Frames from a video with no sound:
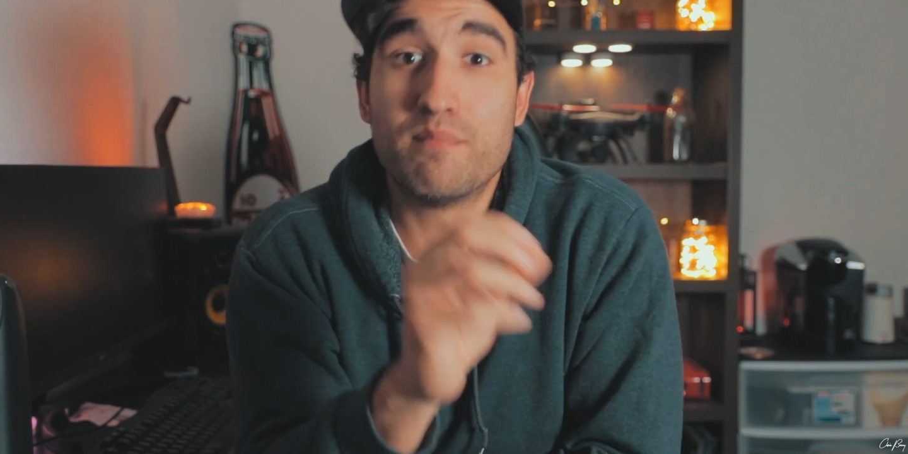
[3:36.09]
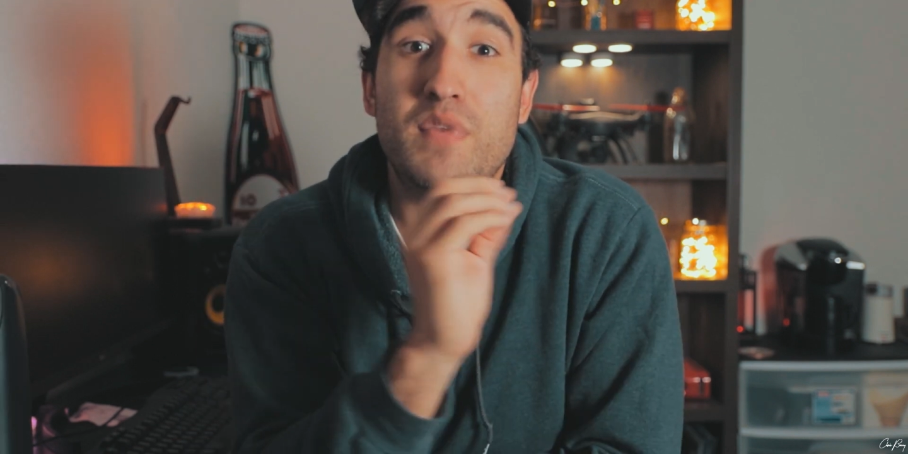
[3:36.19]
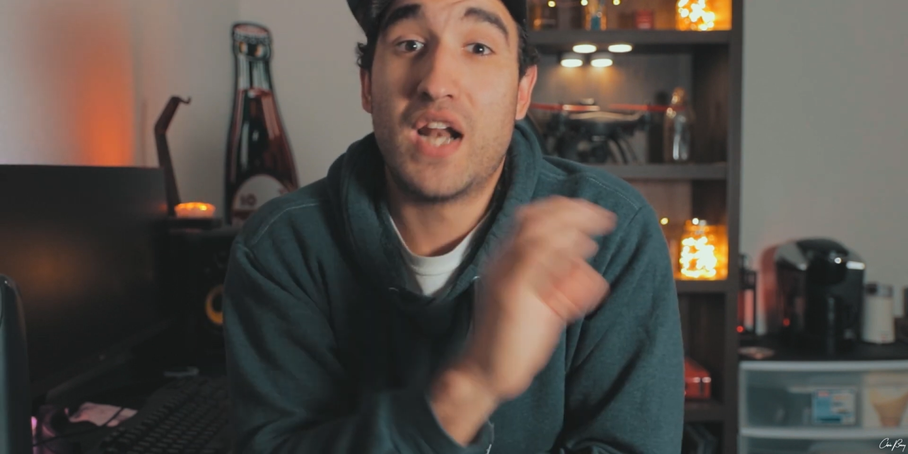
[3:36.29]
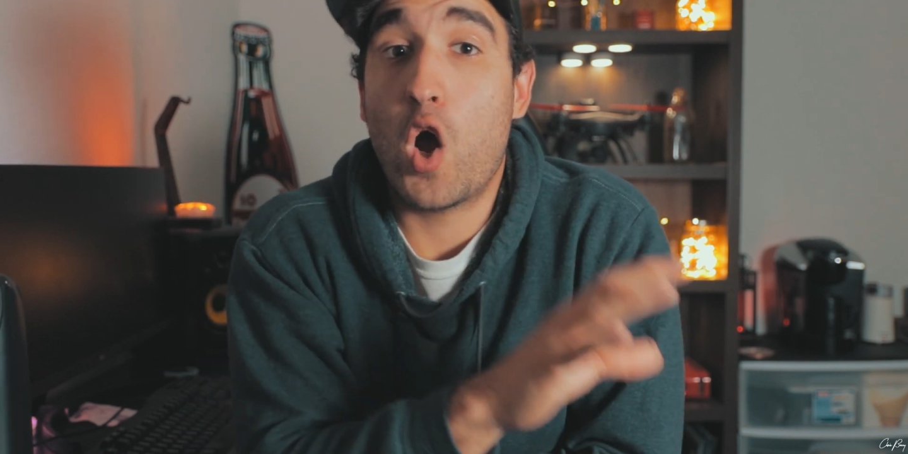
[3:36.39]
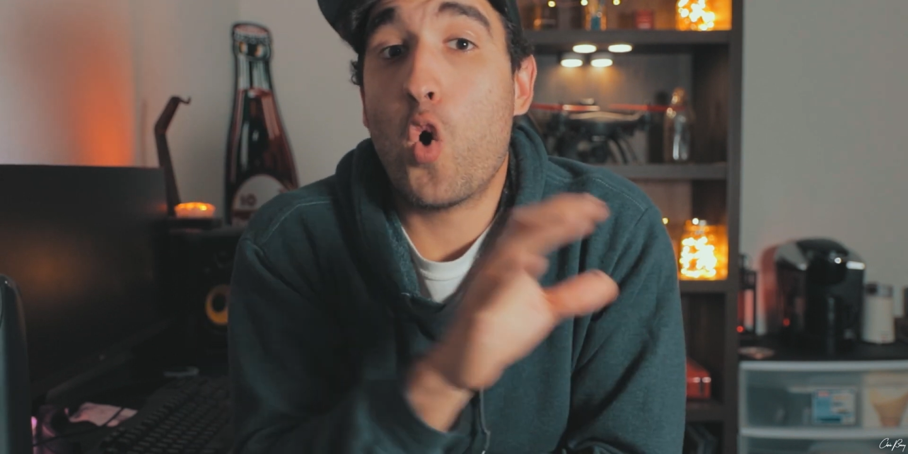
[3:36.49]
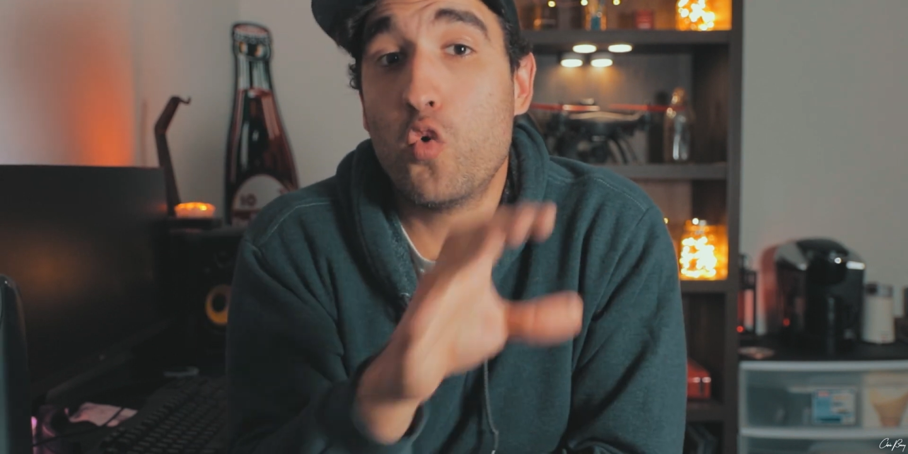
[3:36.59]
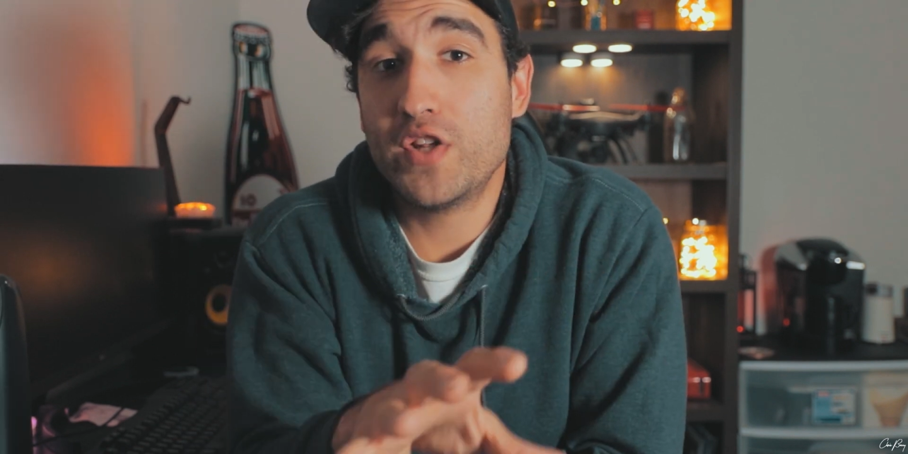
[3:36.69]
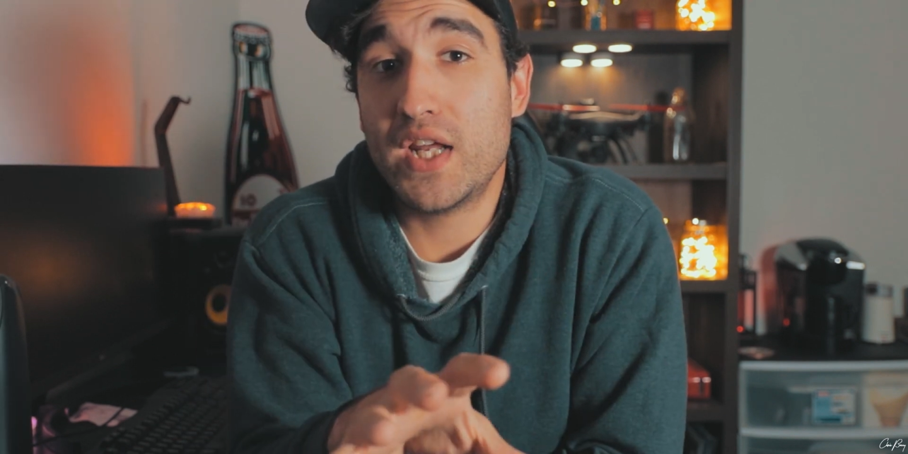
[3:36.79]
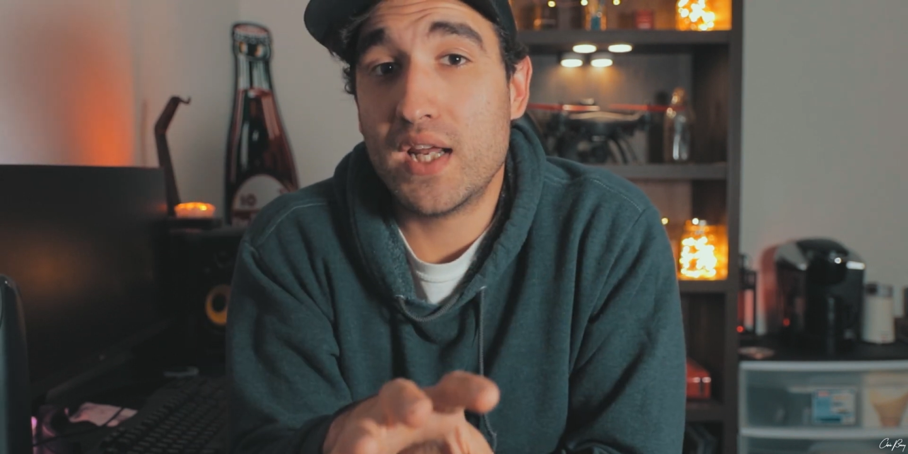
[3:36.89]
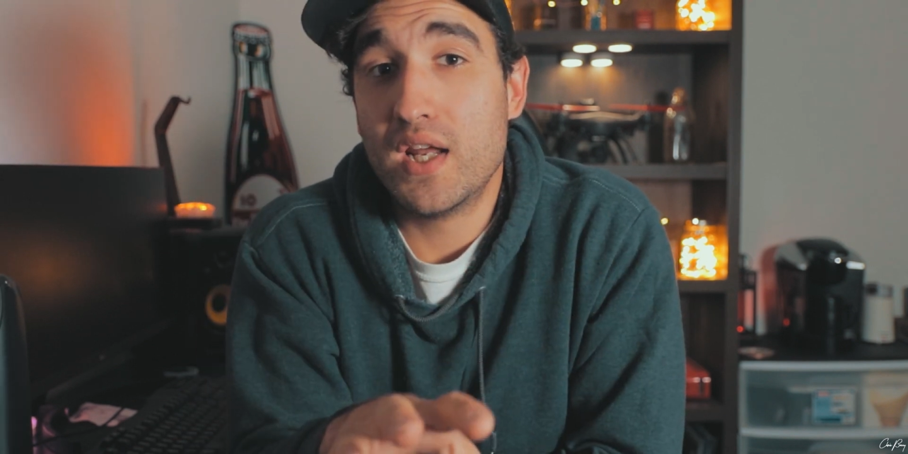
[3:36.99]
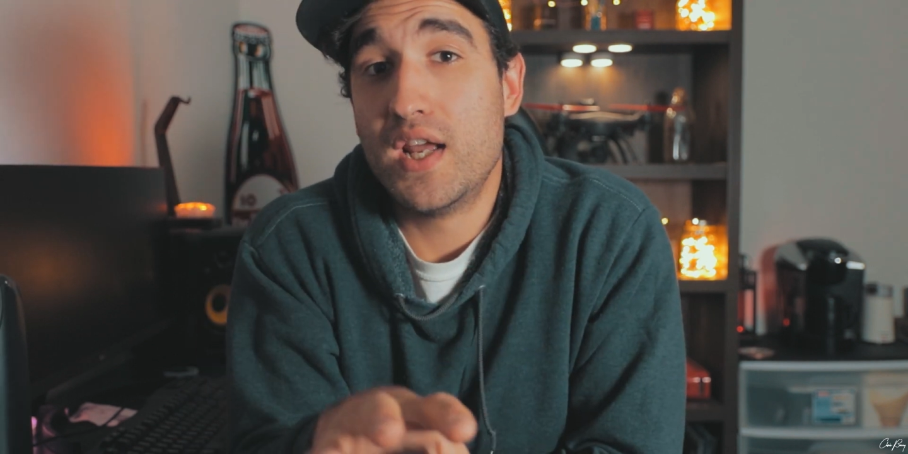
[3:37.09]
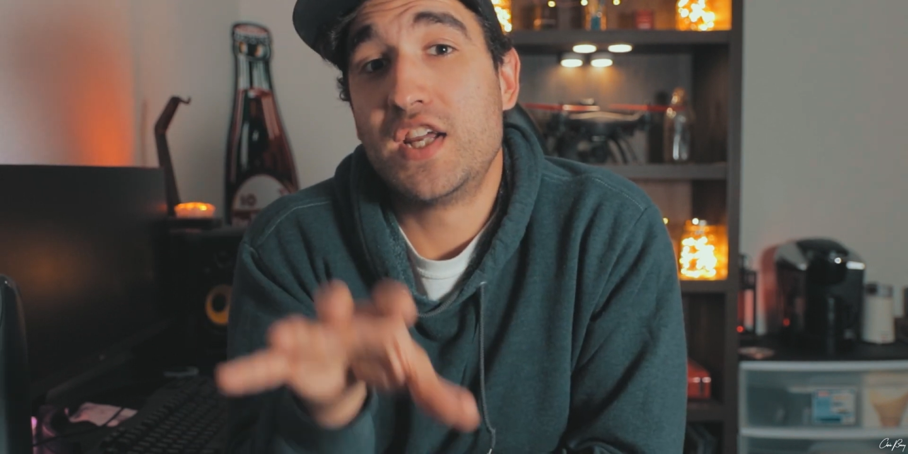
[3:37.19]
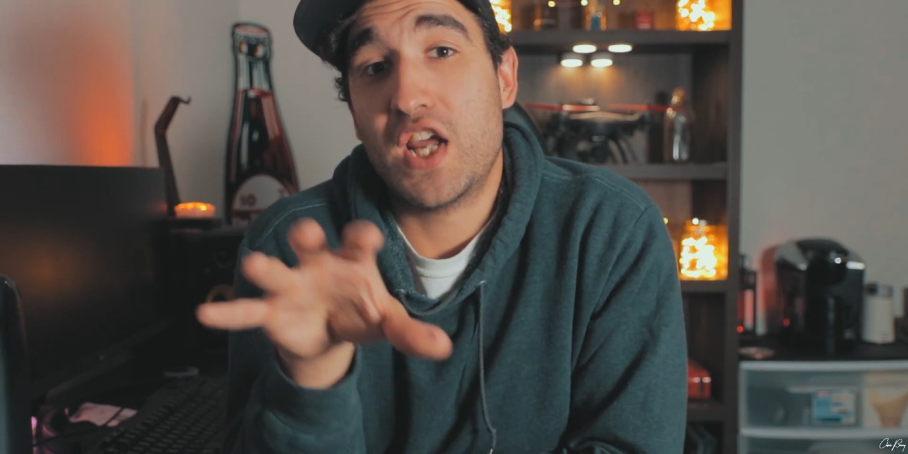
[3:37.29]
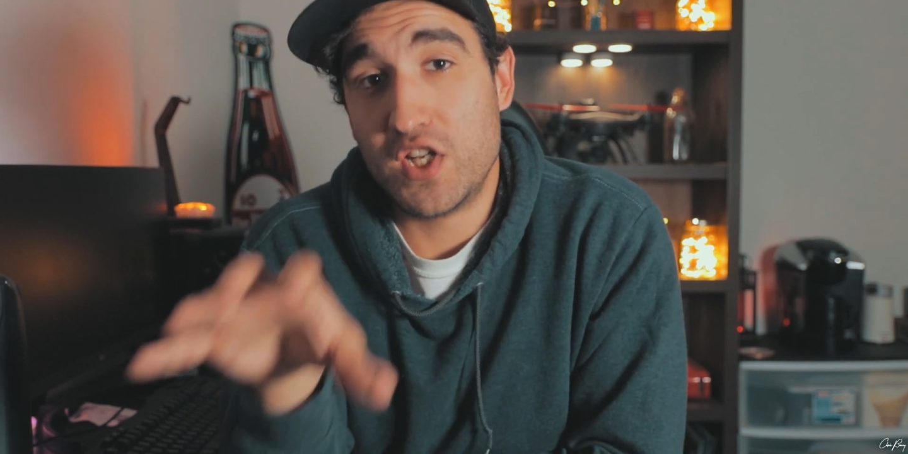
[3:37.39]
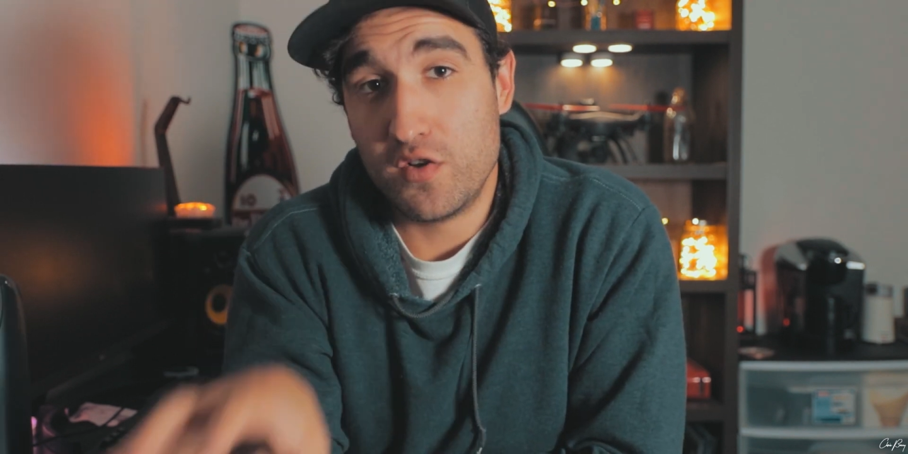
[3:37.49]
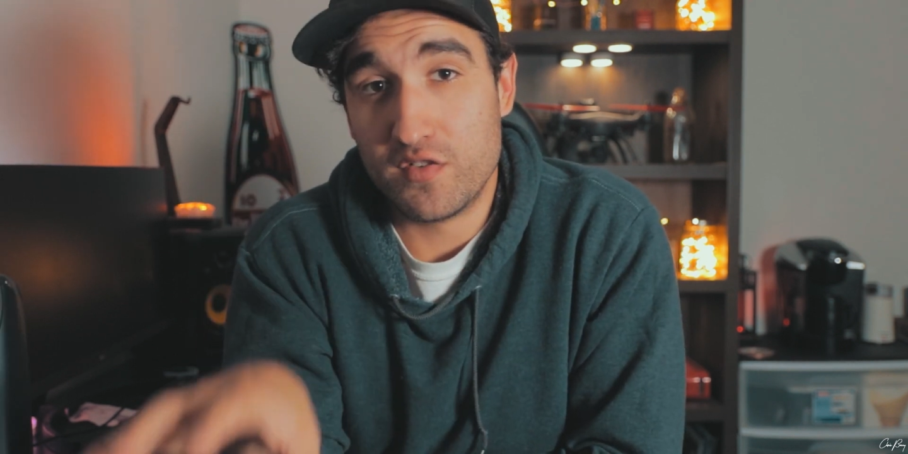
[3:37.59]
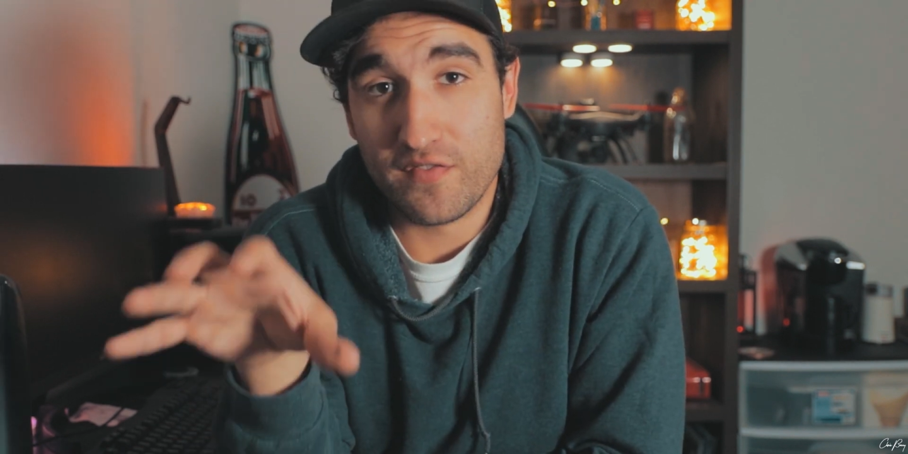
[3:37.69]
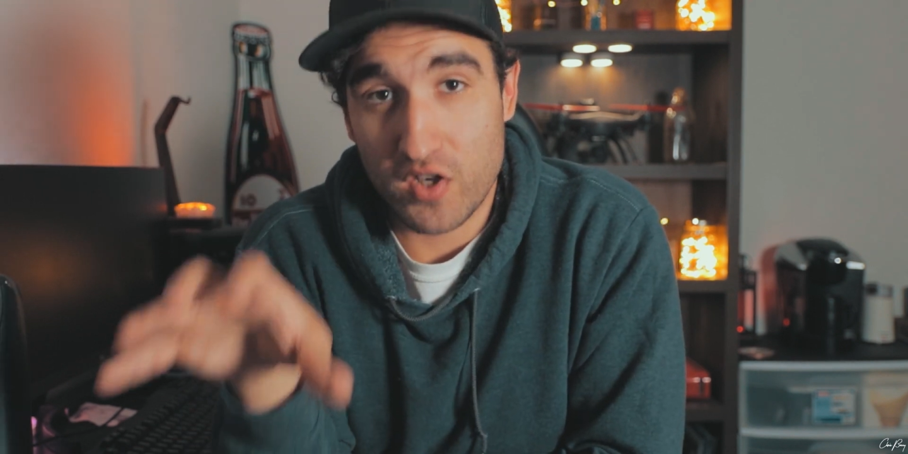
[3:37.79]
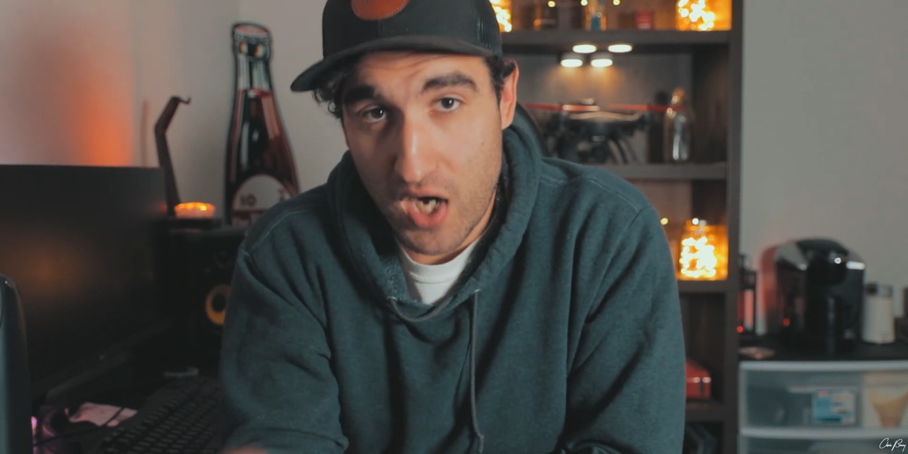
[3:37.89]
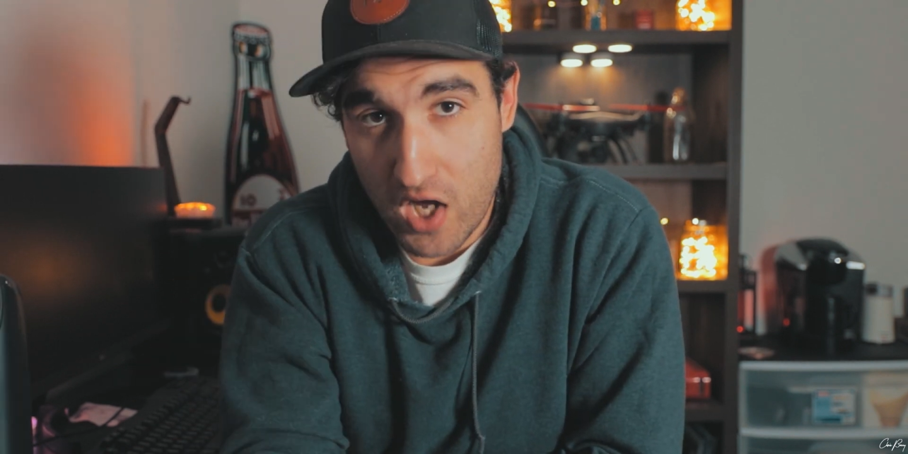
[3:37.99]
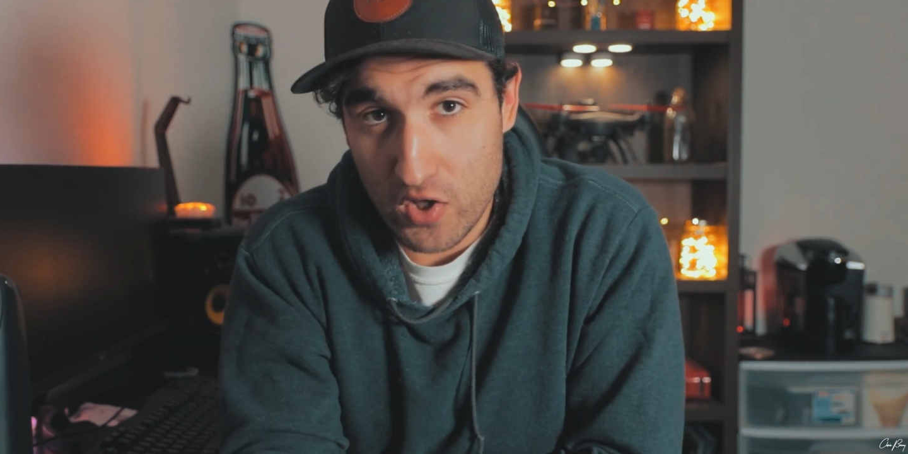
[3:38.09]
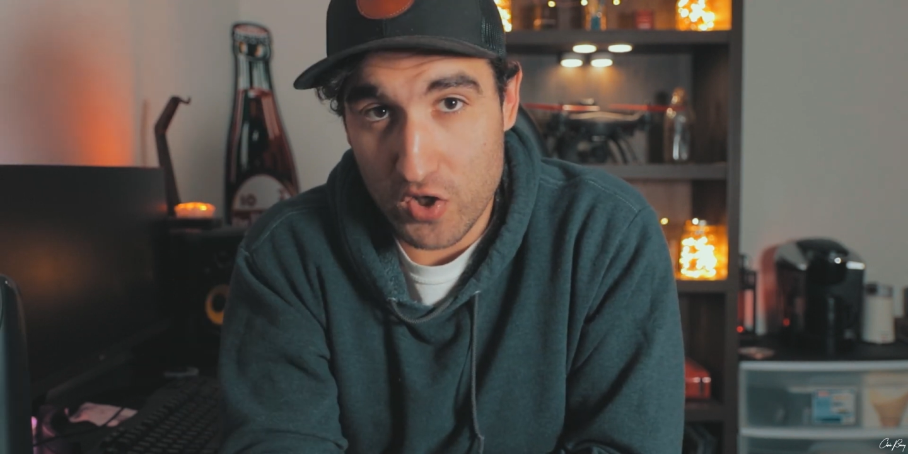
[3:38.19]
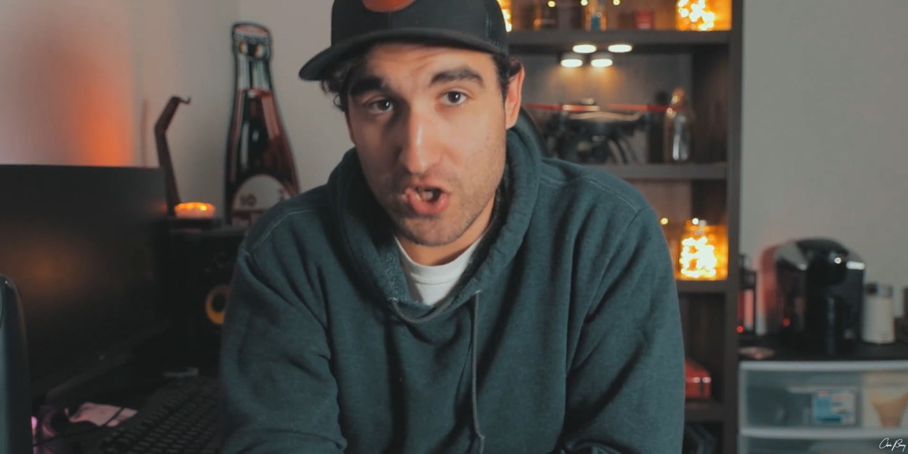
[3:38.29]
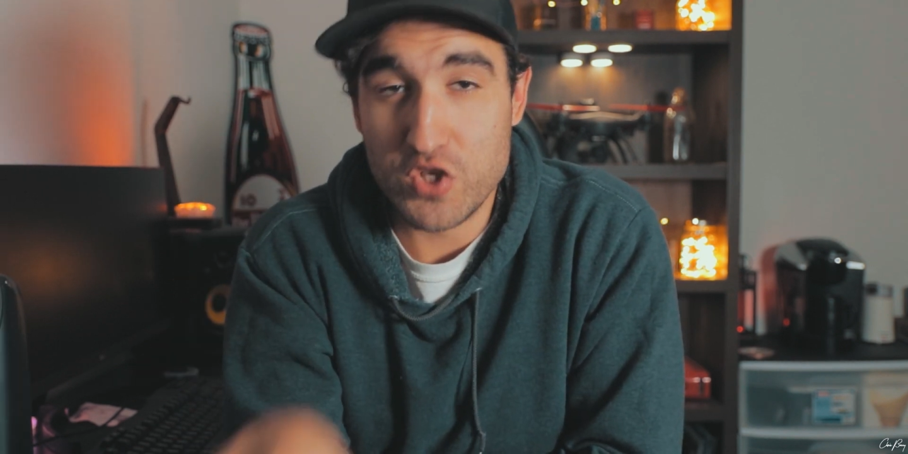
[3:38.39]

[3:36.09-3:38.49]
but not only can you use it for color,